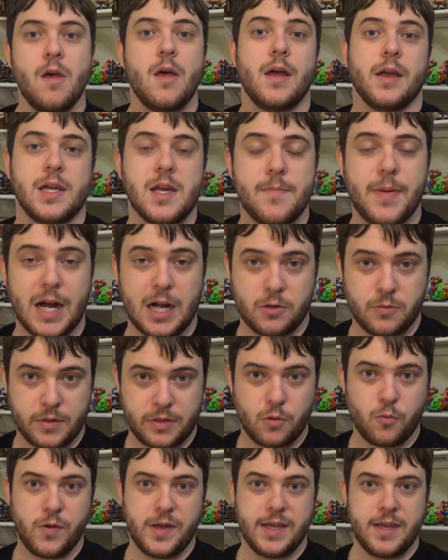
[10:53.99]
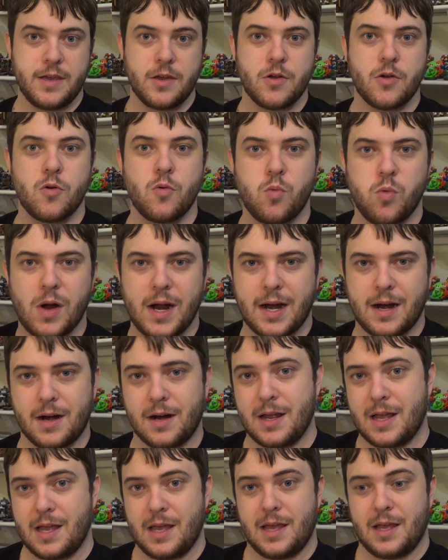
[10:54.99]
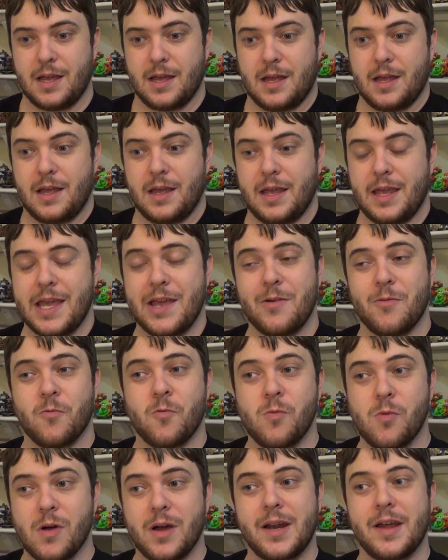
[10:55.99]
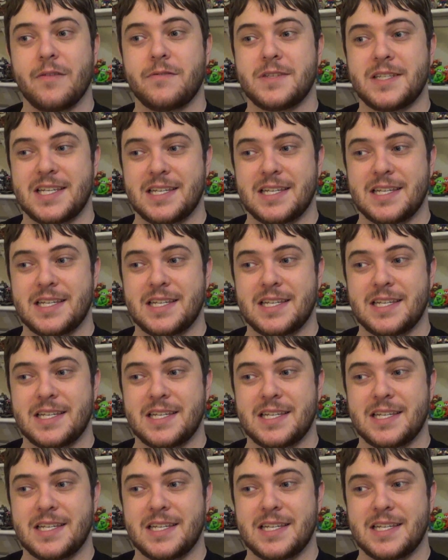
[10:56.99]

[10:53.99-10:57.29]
Compared with the Wii U, where it would have